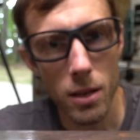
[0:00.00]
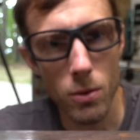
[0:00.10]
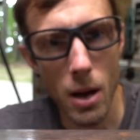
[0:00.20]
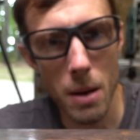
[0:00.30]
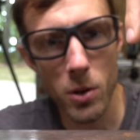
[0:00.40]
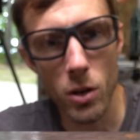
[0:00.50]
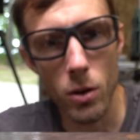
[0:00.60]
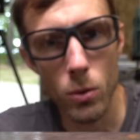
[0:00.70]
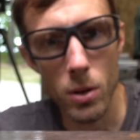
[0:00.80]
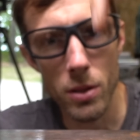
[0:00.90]
you hammer
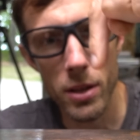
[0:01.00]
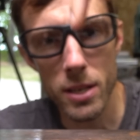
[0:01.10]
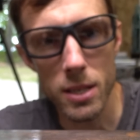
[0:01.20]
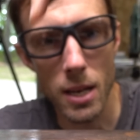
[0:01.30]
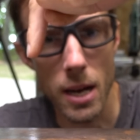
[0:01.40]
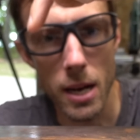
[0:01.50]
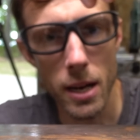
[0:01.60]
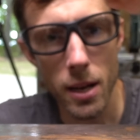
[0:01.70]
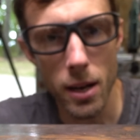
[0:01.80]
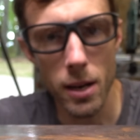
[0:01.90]
on this
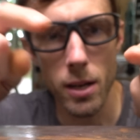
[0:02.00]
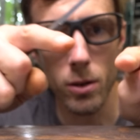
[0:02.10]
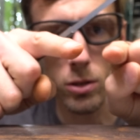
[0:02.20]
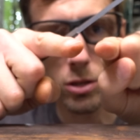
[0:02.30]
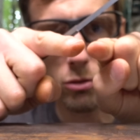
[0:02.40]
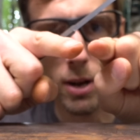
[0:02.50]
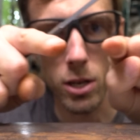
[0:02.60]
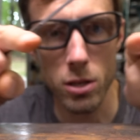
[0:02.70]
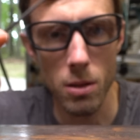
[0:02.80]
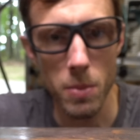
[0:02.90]
side and it'll
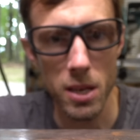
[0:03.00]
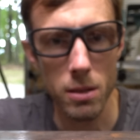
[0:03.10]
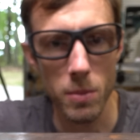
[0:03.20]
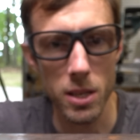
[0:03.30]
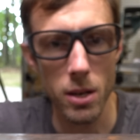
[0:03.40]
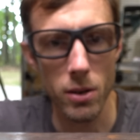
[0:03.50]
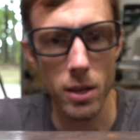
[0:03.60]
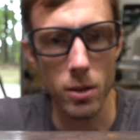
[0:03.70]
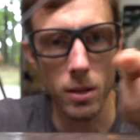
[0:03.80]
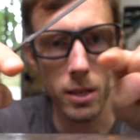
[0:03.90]
stretch the piece of
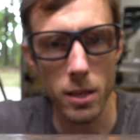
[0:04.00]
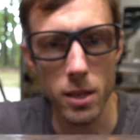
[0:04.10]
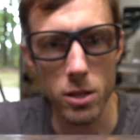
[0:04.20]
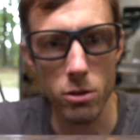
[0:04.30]
material in this